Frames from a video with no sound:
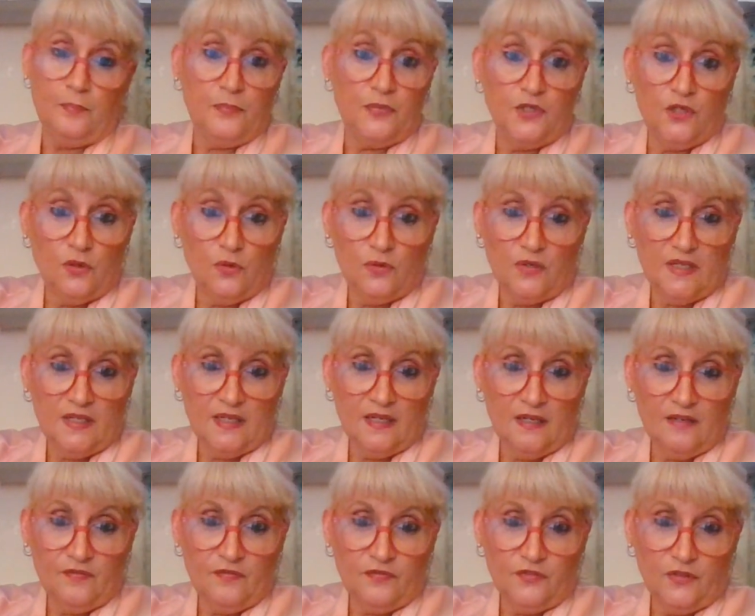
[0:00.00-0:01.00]
beauty
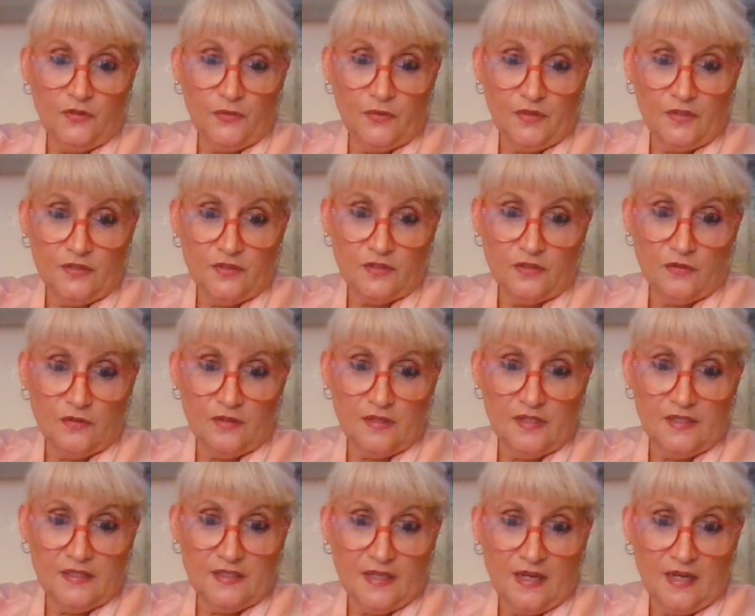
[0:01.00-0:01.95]
influencer in